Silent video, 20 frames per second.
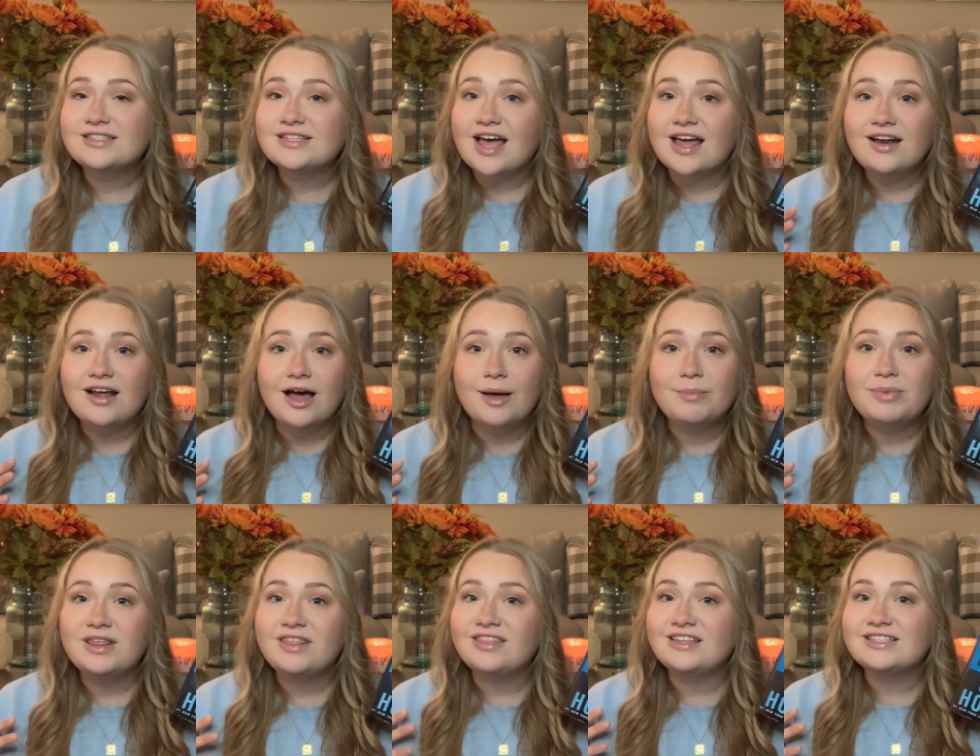set up
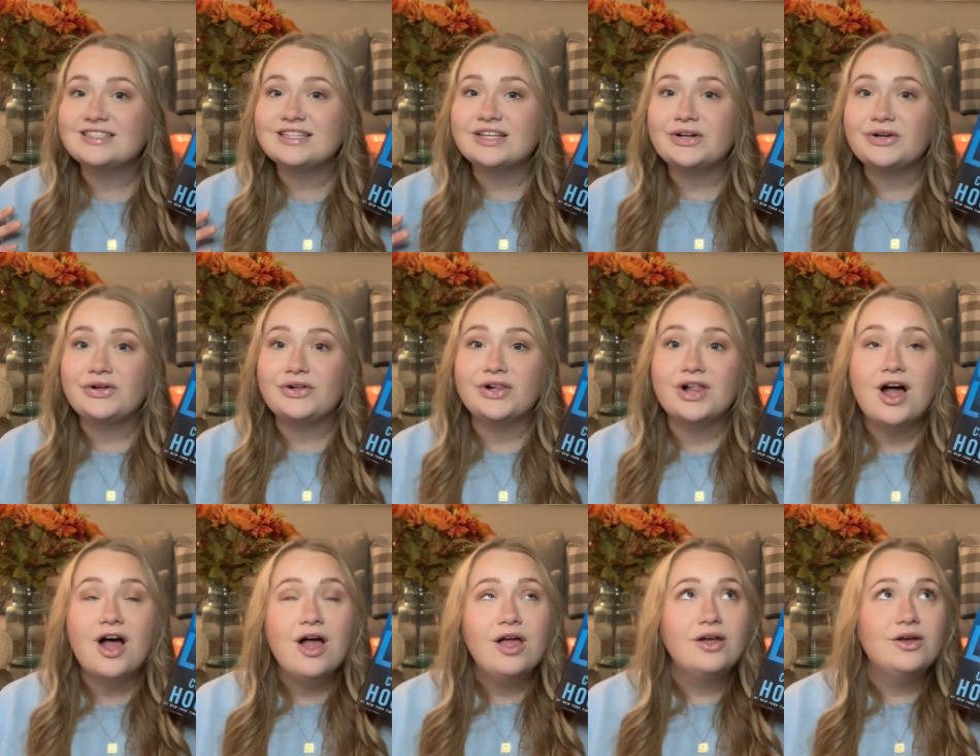this little
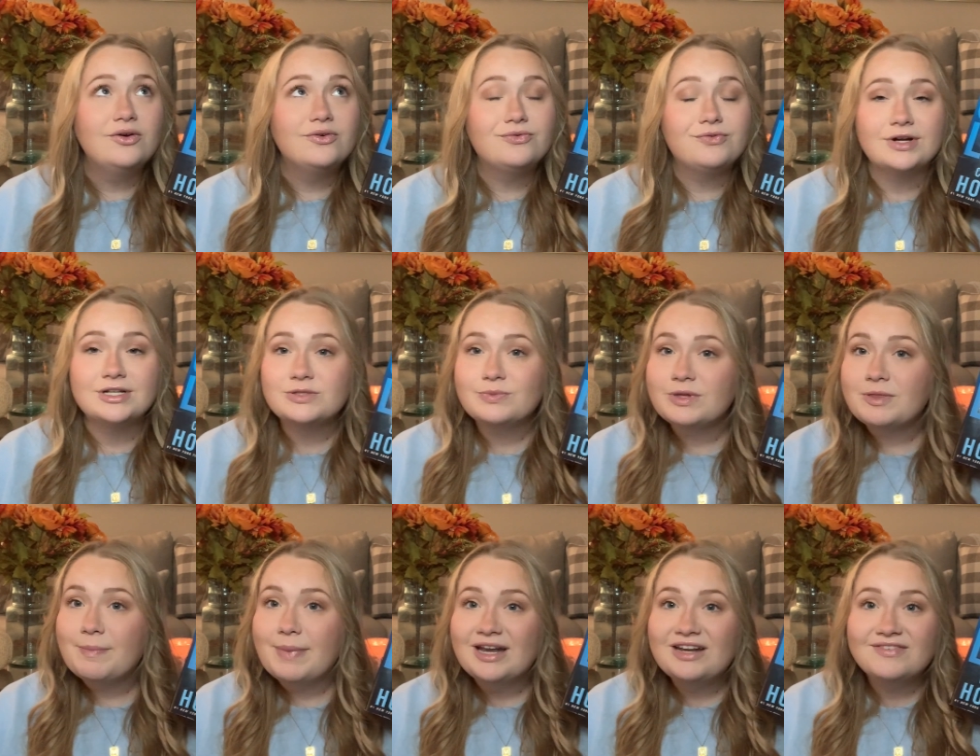friends
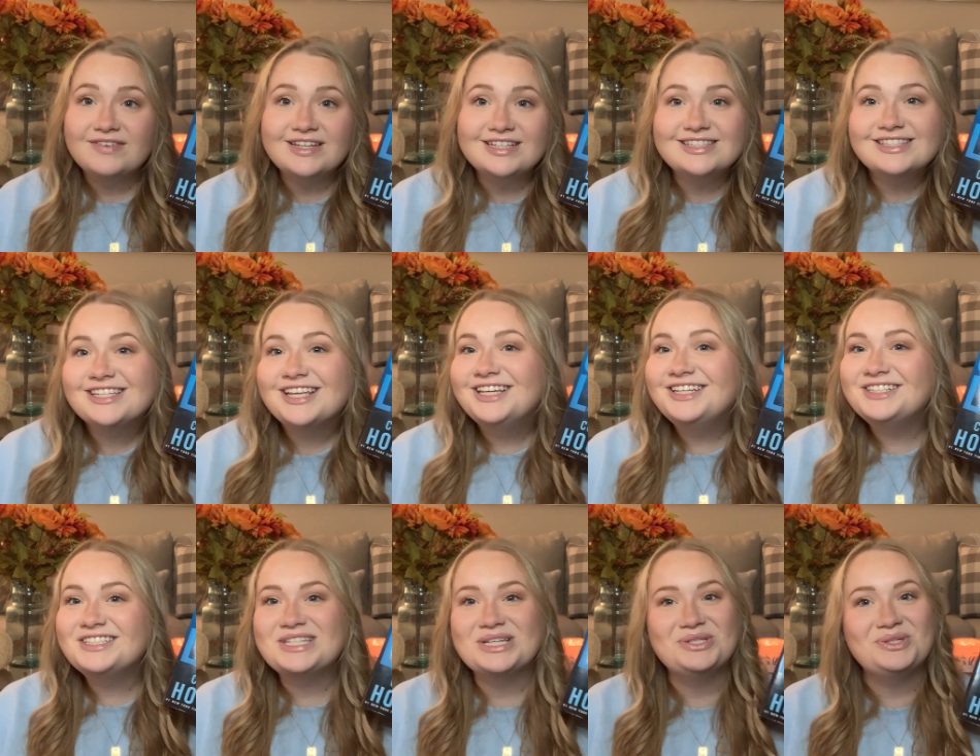with benefits
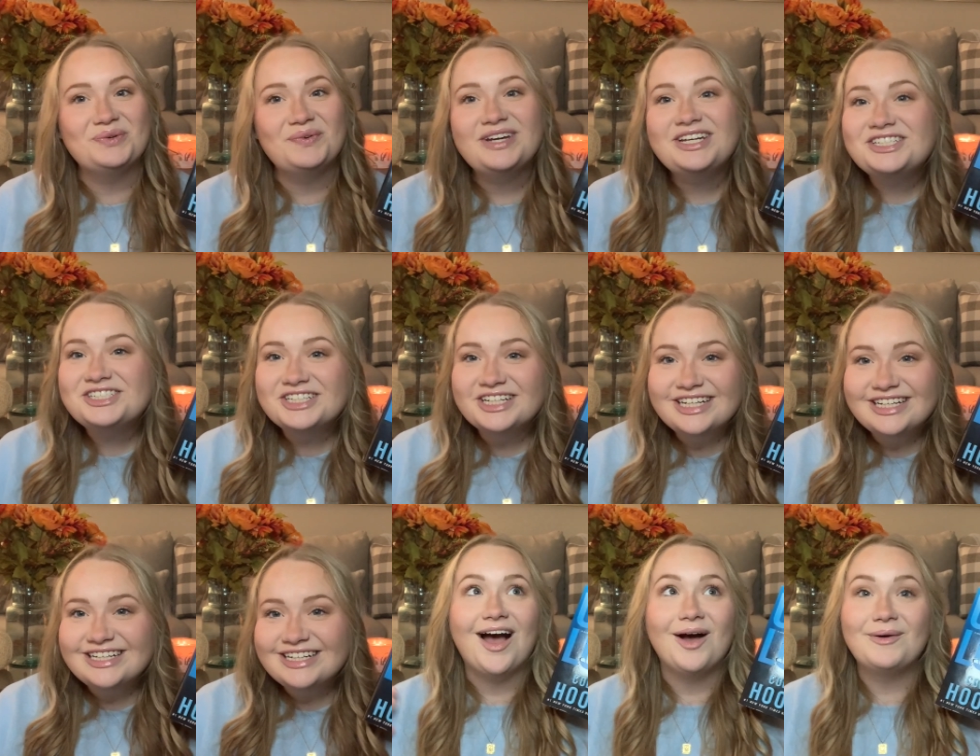
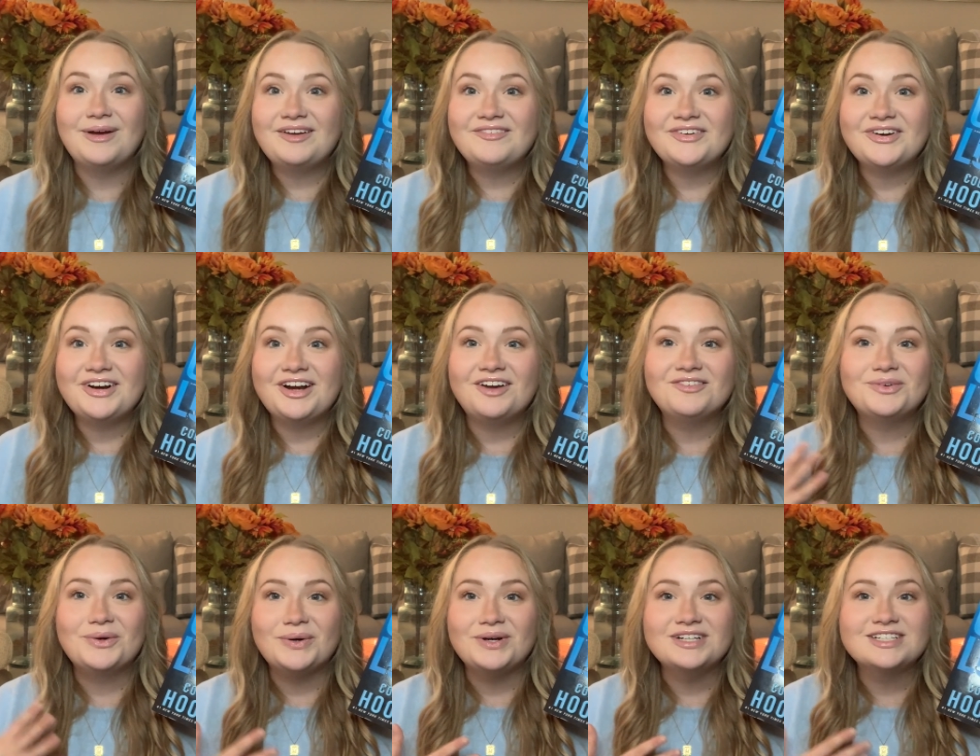situation. However,
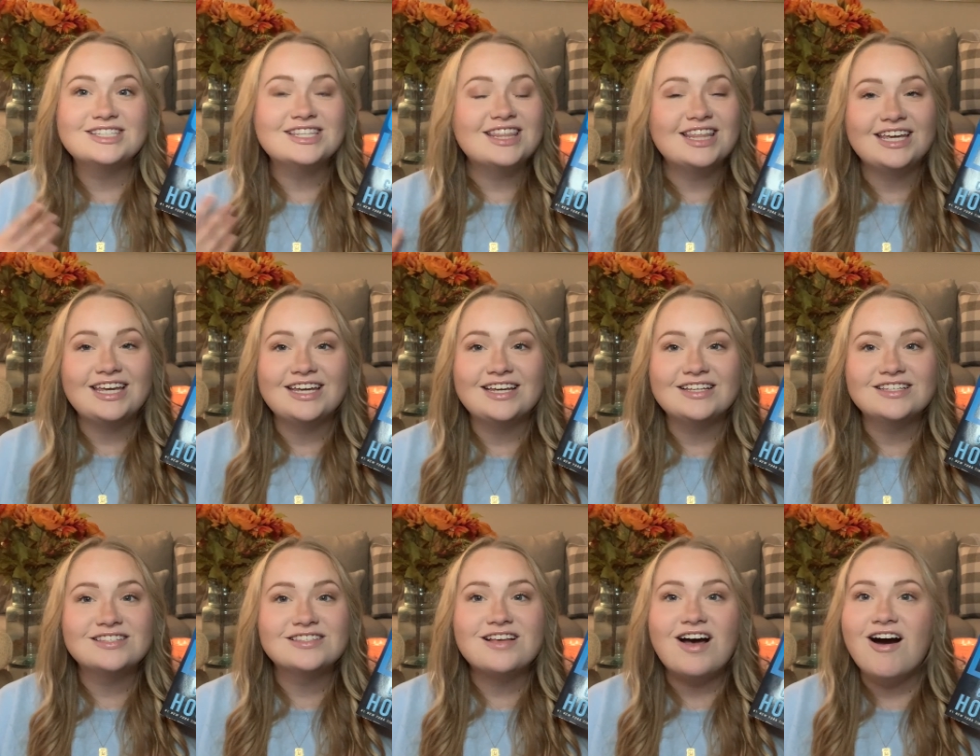of course,
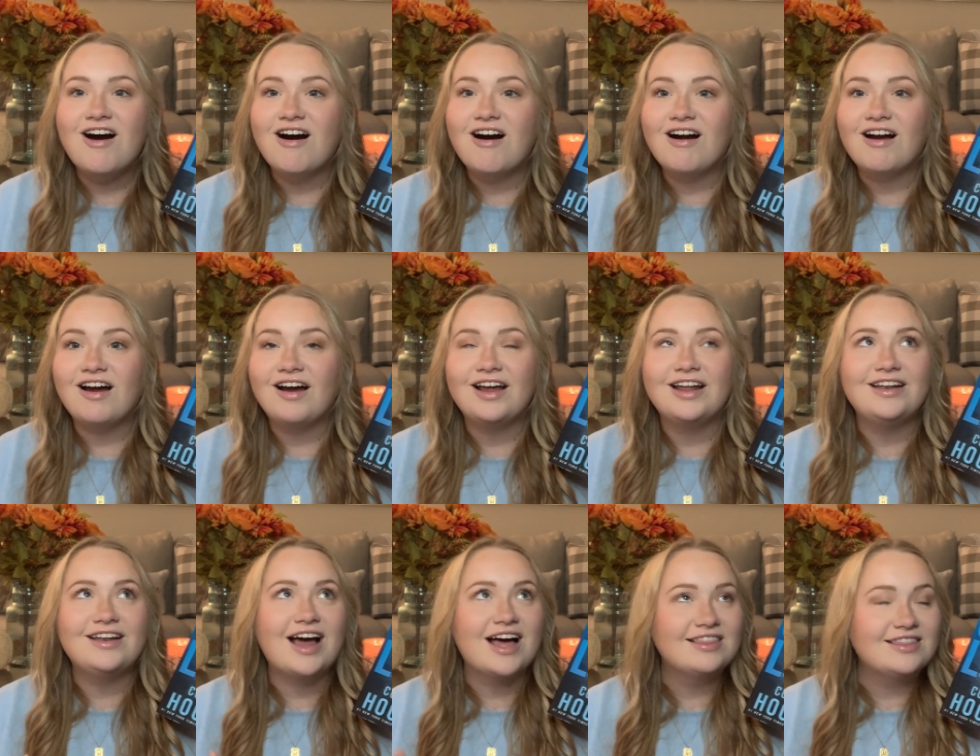things are
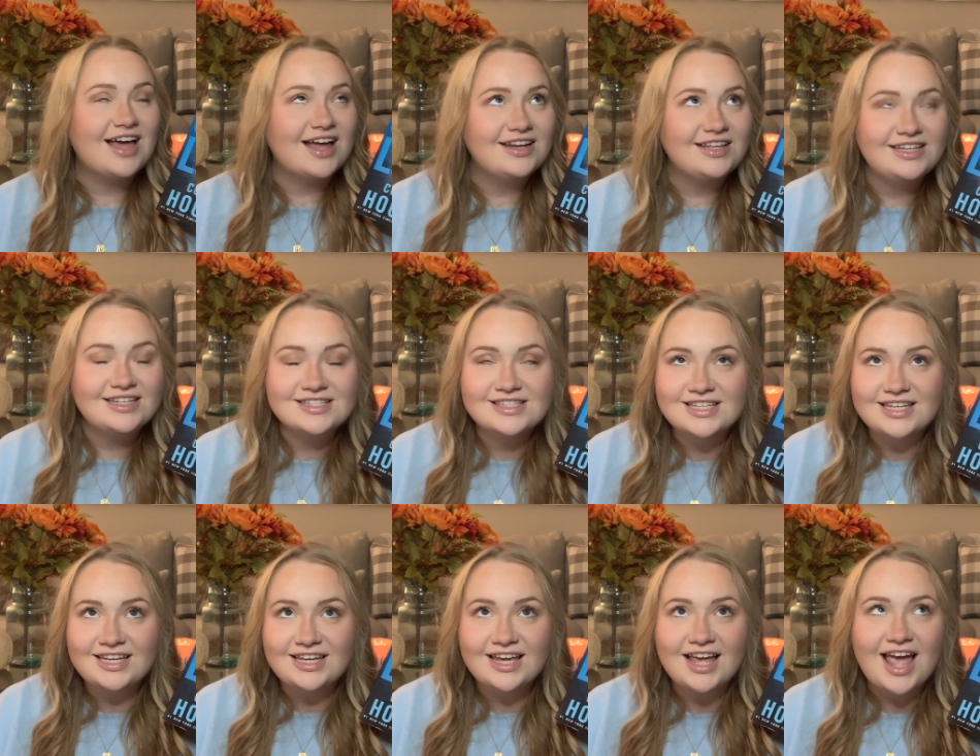not that
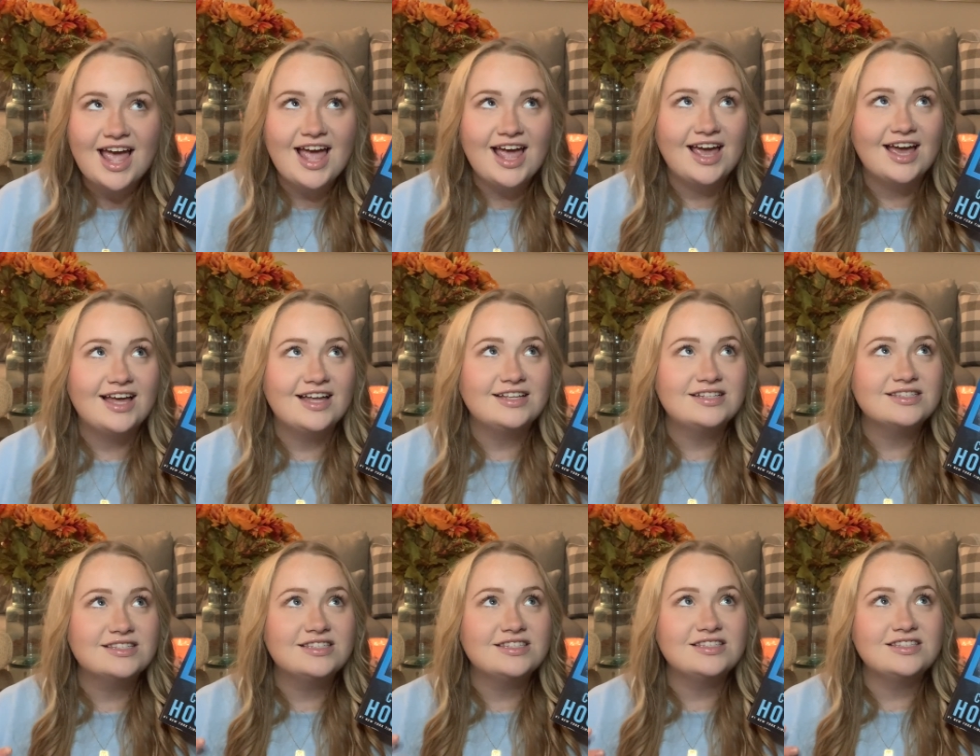easy,
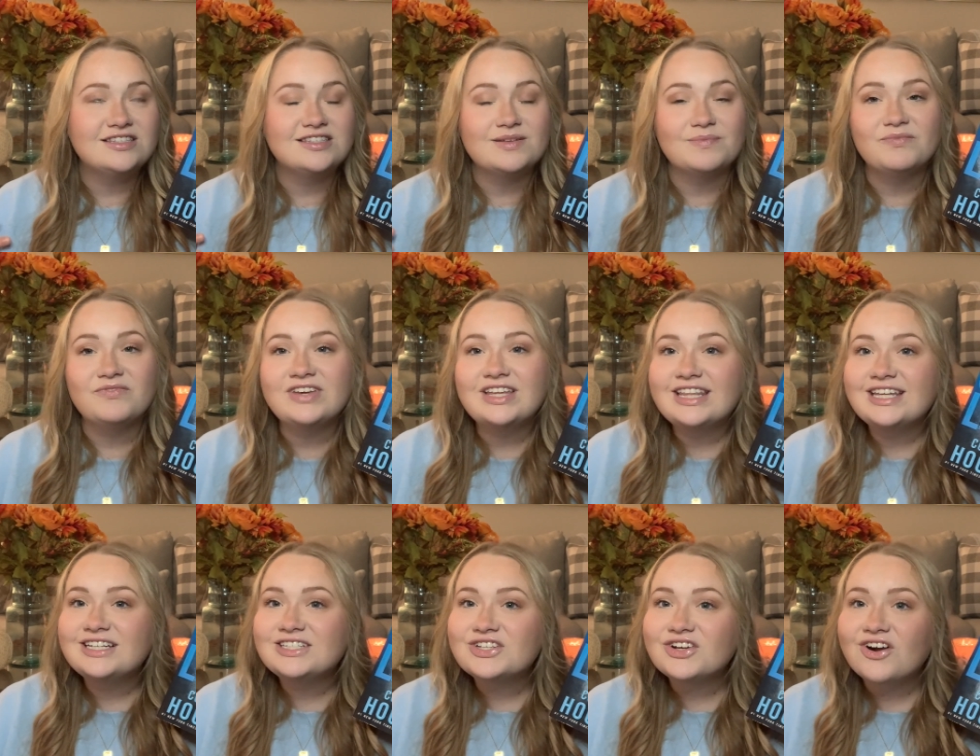and some
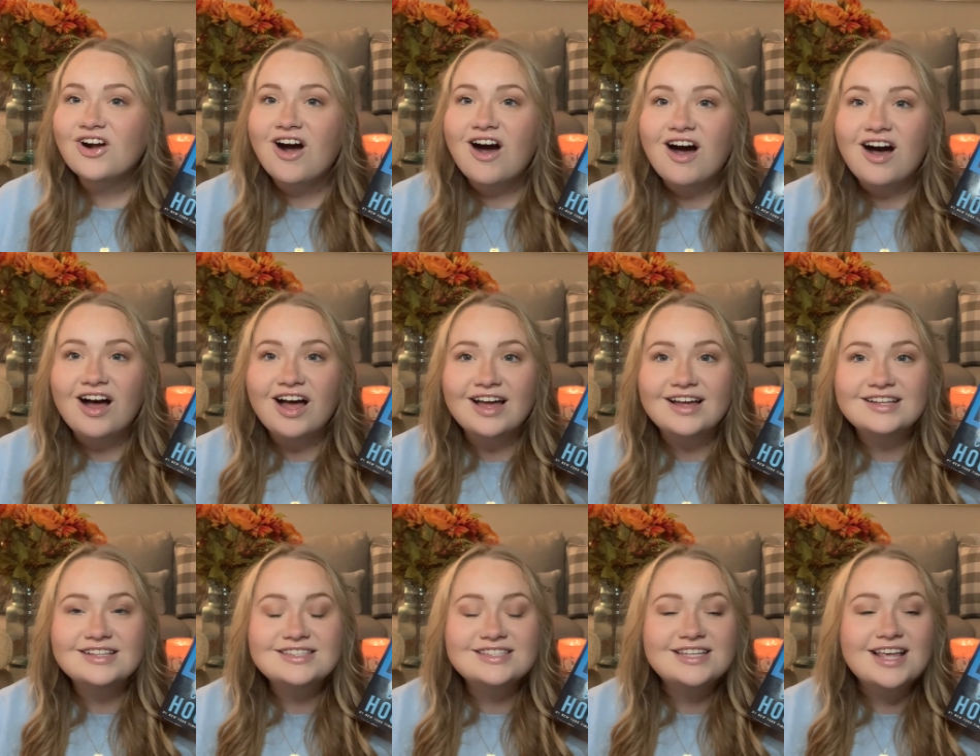feelings are
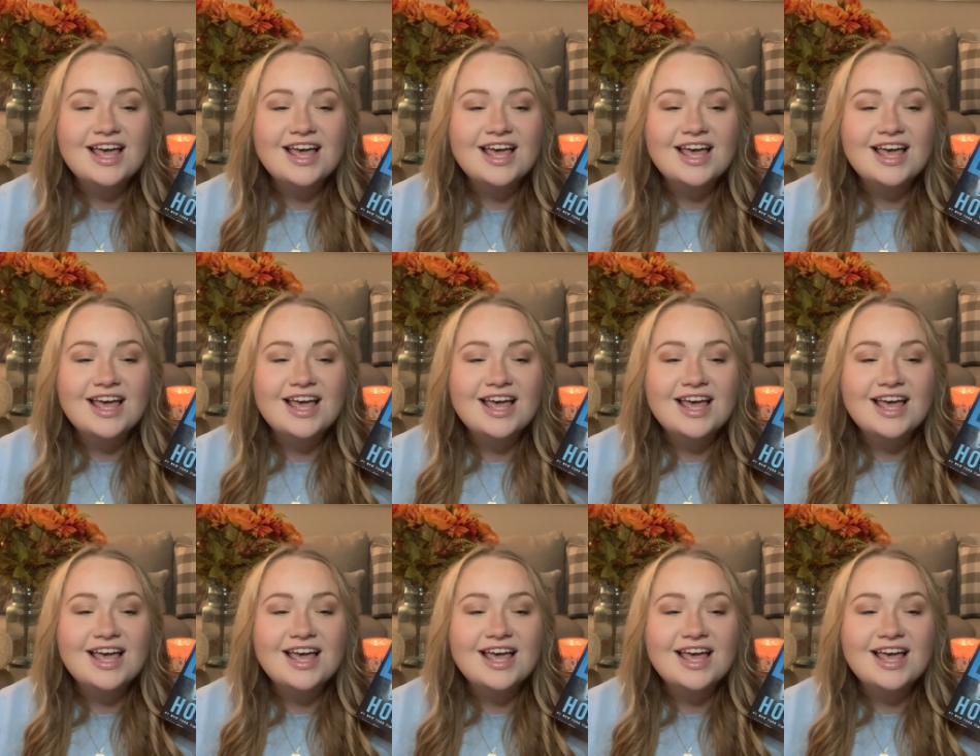caught